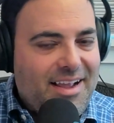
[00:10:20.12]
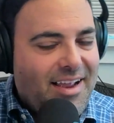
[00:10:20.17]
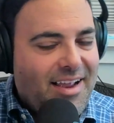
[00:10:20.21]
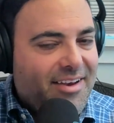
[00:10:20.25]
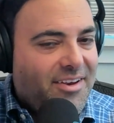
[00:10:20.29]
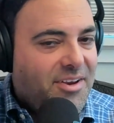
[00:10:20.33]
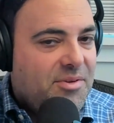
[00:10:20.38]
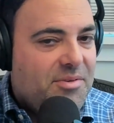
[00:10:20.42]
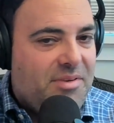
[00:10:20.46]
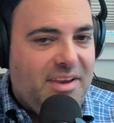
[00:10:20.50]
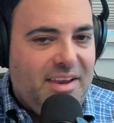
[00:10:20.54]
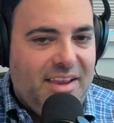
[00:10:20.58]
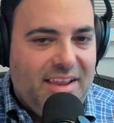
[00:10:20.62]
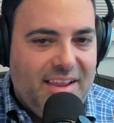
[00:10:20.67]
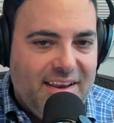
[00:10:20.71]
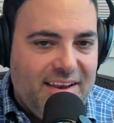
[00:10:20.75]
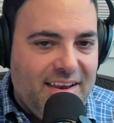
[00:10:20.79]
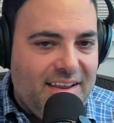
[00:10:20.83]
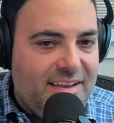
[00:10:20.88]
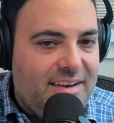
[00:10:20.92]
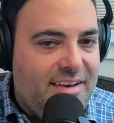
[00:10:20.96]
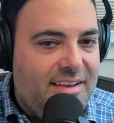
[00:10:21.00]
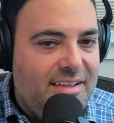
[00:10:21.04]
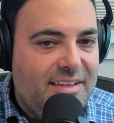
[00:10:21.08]
and you
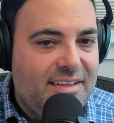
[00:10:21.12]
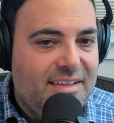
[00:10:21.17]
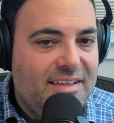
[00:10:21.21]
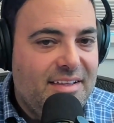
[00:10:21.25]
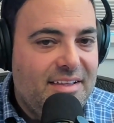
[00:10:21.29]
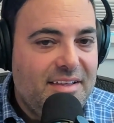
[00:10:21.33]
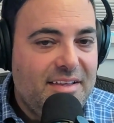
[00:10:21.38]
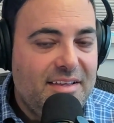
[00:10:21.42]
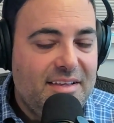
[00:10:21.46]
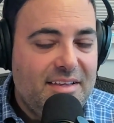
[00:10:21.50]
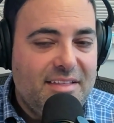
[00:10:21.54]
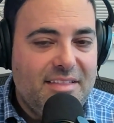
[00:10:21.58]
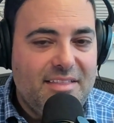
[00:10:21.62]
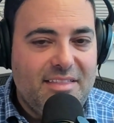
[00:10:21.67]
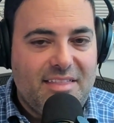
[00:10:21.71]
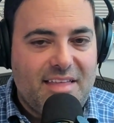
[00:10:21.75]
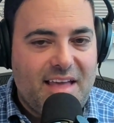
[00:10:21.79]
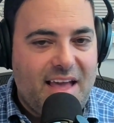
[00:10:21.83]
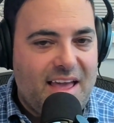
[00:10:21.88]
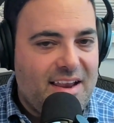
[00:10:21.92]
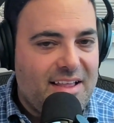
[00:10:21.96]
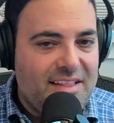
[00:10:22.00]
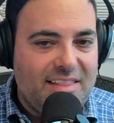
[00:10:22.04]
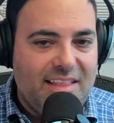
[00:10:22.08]
needed
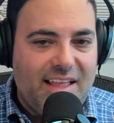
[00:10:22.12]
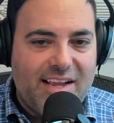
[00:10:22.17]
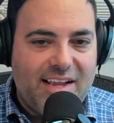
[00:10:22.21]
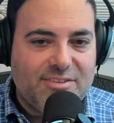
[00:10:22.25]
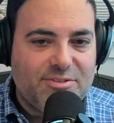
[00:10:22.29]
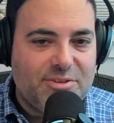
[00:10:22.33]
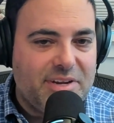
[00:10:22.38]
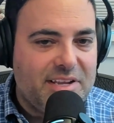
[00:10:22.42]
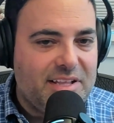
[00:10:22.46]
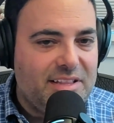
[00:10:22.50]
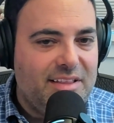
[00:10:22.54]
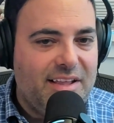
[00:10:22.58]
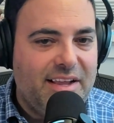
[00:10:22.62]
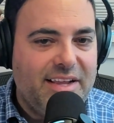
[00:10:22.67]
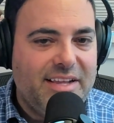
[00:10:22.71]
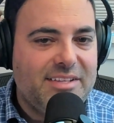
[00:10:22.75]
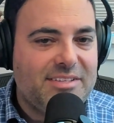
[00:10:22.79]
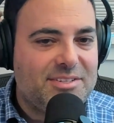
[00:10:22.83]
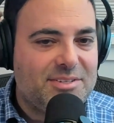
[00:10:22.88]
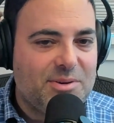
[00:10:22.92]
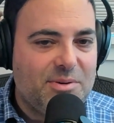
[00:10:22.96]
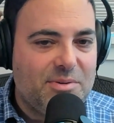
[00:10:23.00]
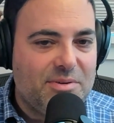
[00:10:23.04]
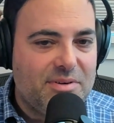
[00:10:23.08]
that electric
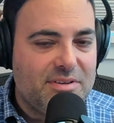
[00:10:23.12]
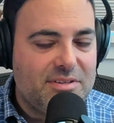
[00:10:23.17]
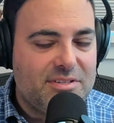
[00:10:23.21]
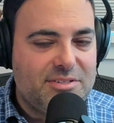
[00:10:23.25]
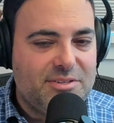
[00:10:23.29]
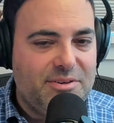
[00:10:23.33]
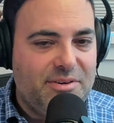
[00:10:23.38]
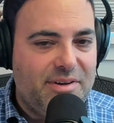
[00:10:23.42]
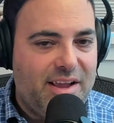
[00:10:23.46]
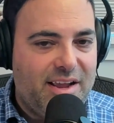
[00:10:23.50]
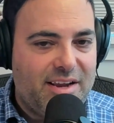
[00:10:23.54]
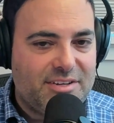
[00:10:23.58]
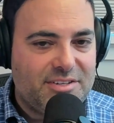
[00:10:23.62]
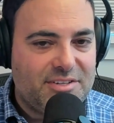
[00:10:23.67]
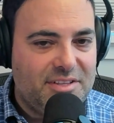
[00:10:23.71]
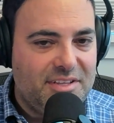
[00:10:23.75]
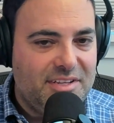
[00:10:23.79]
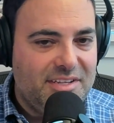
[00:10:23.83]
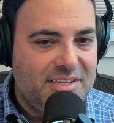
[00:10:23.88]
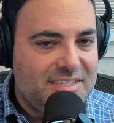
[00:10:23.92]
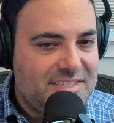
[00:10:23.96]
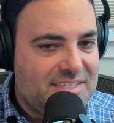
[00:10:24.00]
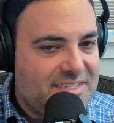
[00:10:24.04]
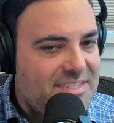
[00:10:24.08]
light source to
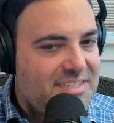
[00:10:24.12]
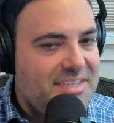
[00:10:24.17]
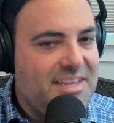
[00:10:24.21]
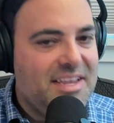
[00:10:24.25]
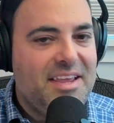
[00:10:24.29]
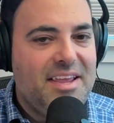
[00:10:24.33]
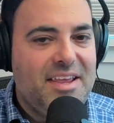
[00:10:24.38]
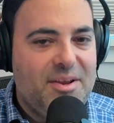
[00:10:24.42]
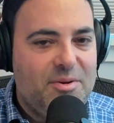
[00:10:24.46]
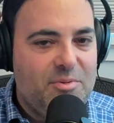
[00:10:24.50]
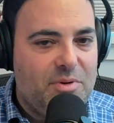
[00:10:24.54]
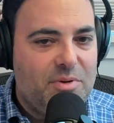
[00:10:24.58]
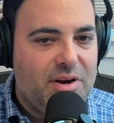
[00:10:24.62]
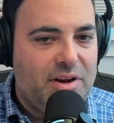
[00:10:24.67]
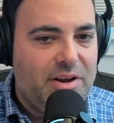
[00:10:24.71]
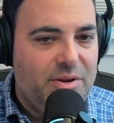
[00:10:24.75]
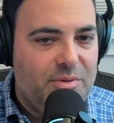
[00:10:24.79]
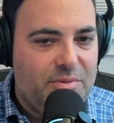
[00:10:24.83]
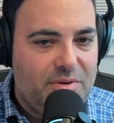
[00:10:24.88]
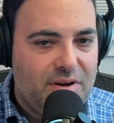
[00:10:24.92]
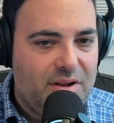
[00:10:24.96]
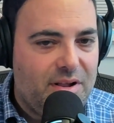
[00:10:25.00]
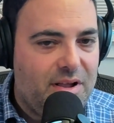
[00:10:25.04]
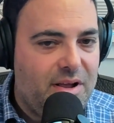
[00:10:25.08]
actually see where
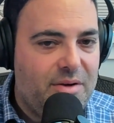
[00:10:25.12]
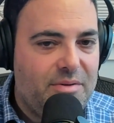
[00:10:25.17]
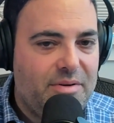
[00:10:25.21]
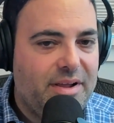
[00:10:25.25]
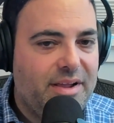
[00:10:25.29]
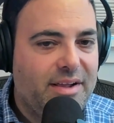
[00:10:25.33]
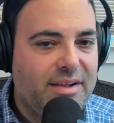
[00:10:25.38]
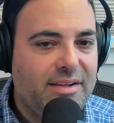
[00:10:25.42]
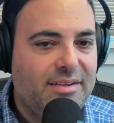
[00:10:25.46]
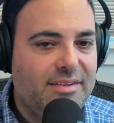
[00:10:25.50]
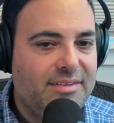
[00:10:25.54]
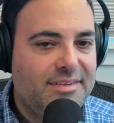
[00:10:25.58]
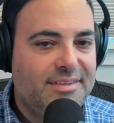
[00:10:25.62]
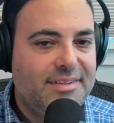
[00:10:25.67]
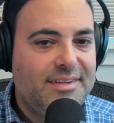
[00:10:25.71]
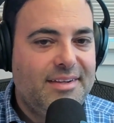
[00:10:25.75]
you were going.